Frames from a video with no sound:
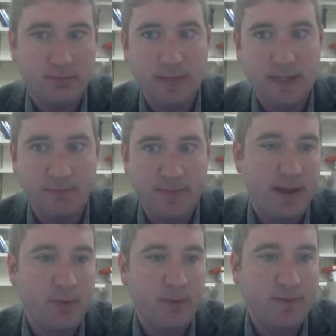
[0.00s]
now
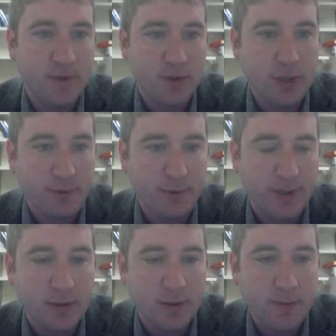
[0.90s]
they work for the triple
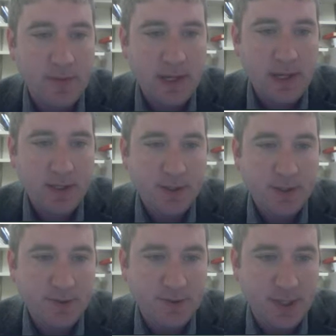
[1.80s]
integral.
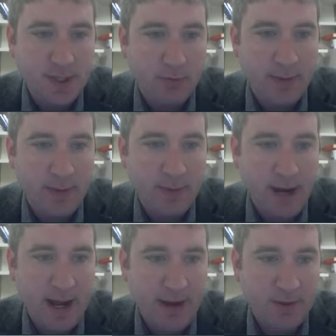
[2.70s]
So remember
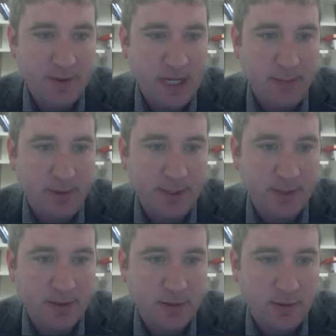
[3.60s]
how the double integral